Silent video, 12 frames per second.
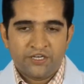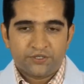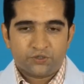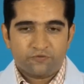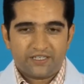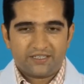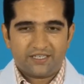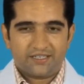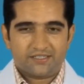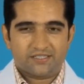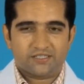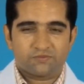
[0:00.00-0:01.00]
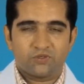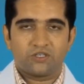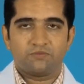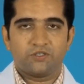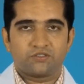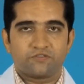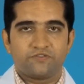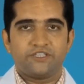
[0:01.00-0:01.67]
So when there is a small amount of